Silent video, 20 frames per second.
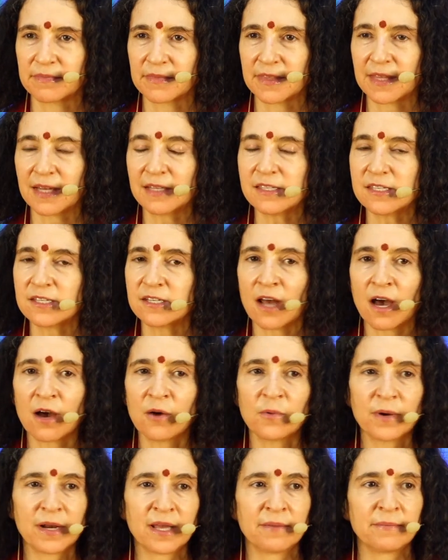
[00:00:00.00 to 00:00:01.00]
That's
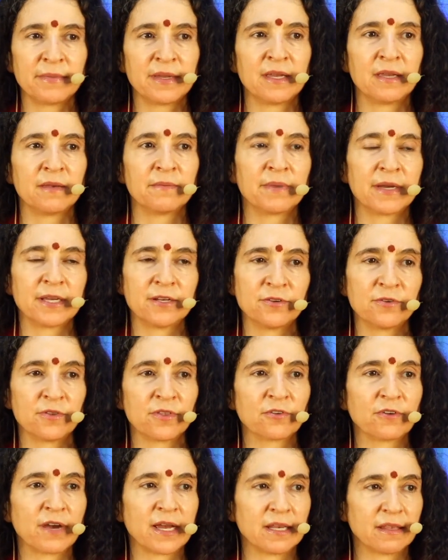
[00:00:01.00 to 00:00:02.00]
not what I mean by do
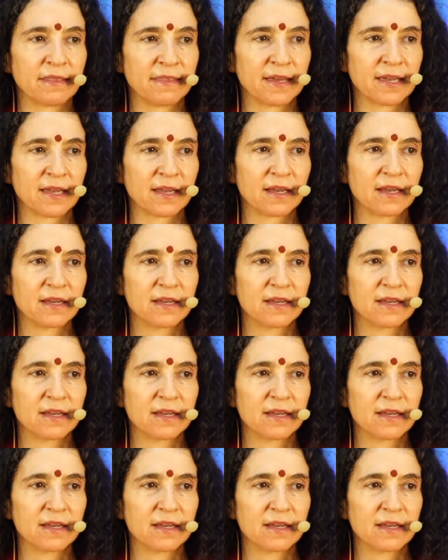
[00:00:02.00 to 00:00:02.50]
the right thing.